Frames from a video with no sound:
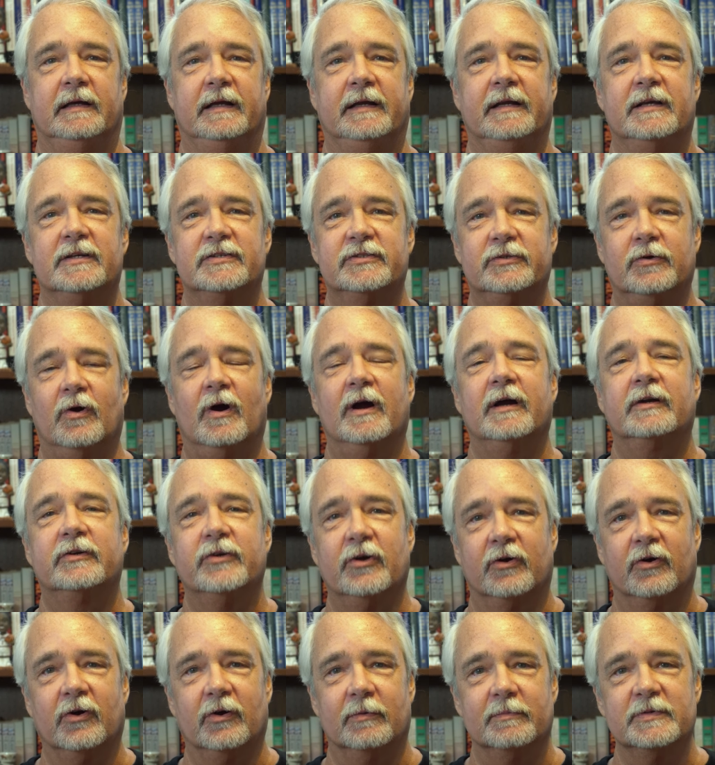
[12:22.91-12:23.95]
in historic
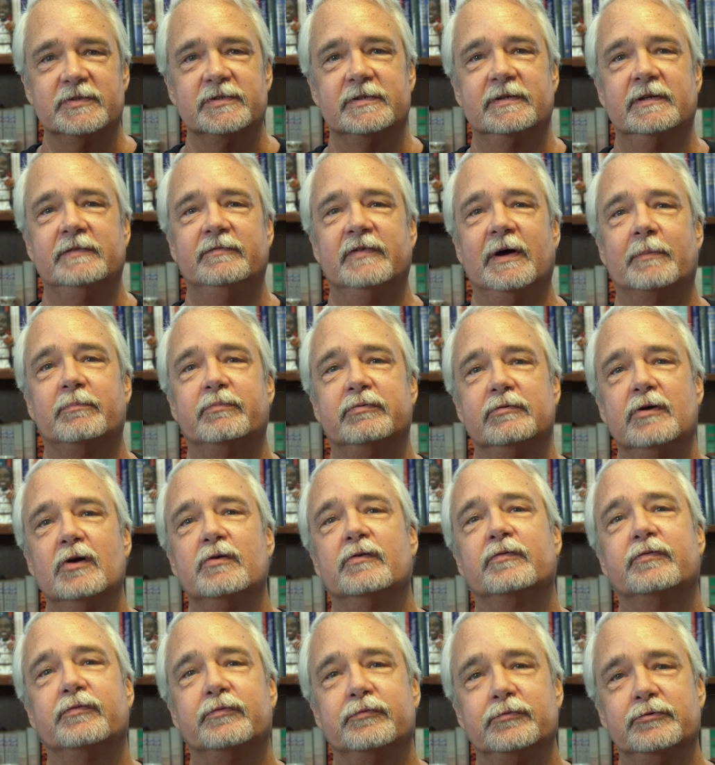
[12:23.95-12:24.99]
terms, that
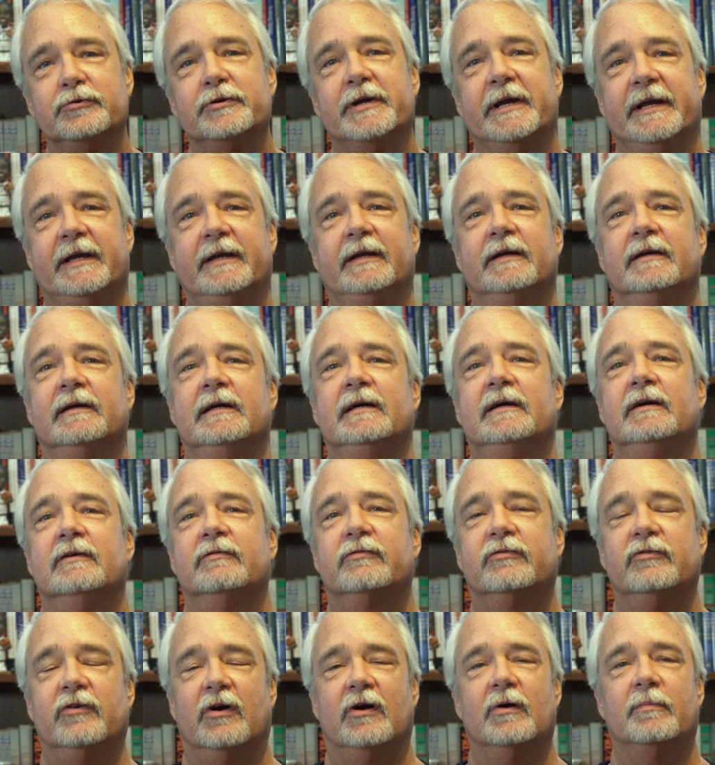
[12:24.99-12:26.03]
broke free
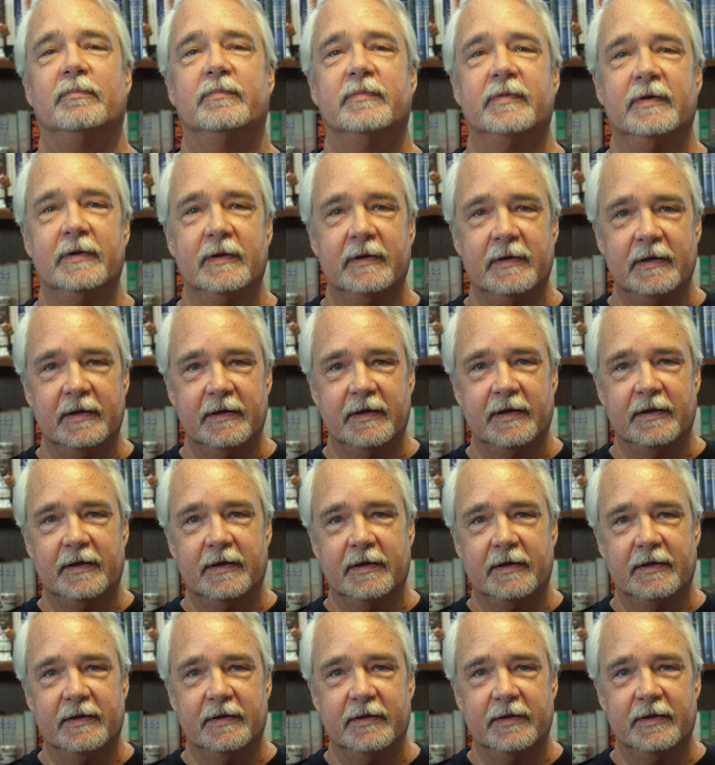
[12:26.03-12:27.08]
from
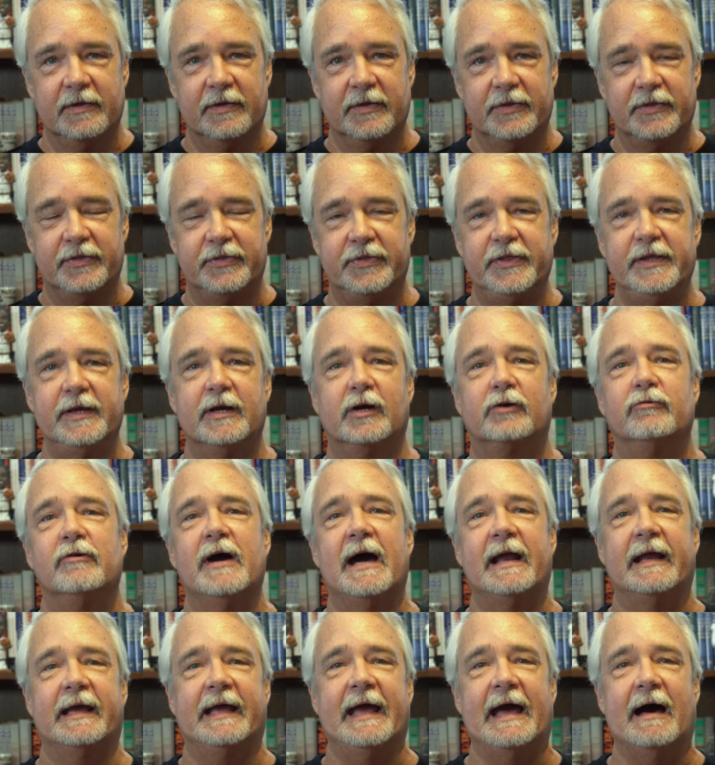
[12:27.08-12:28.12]

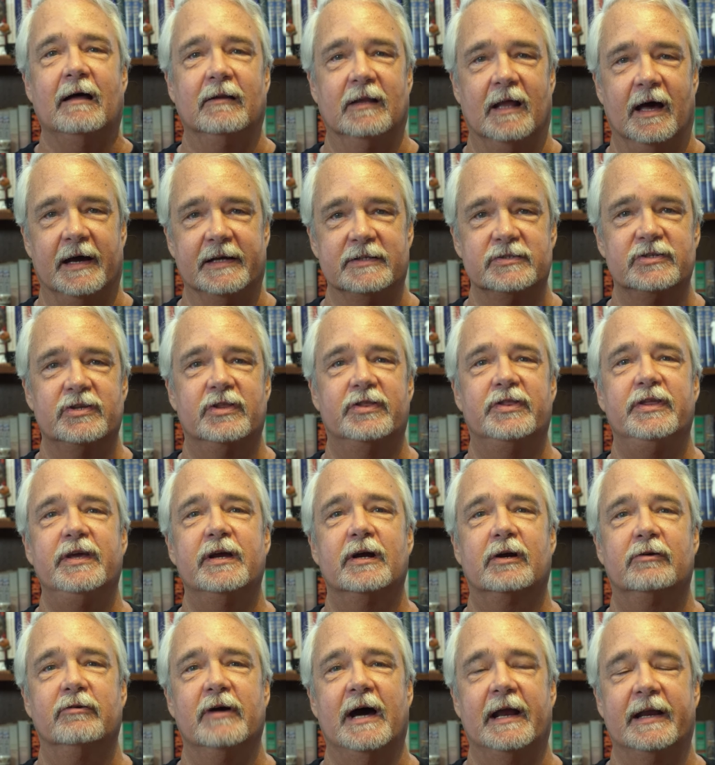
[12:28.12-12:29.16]
theocratic outlines,
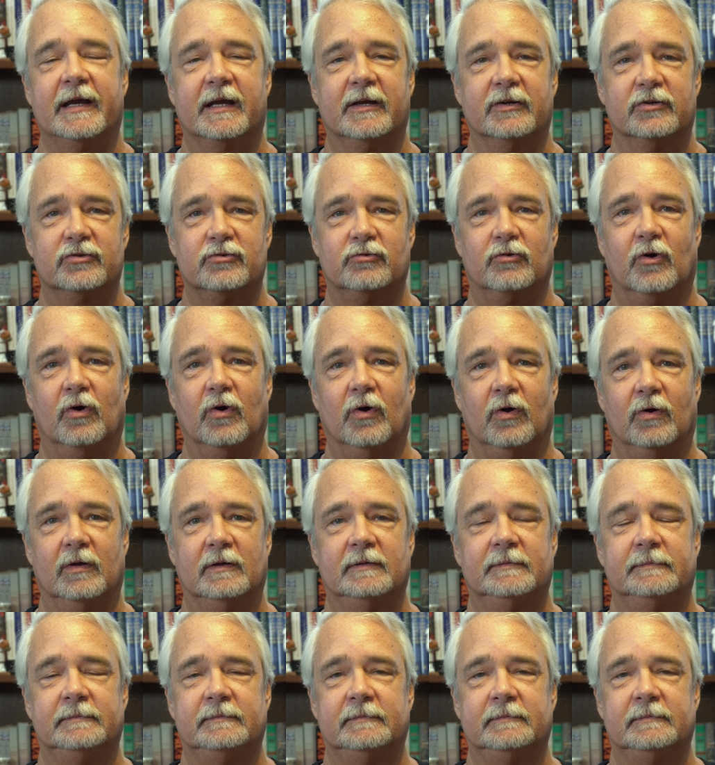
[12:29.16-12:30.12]
theocratic control.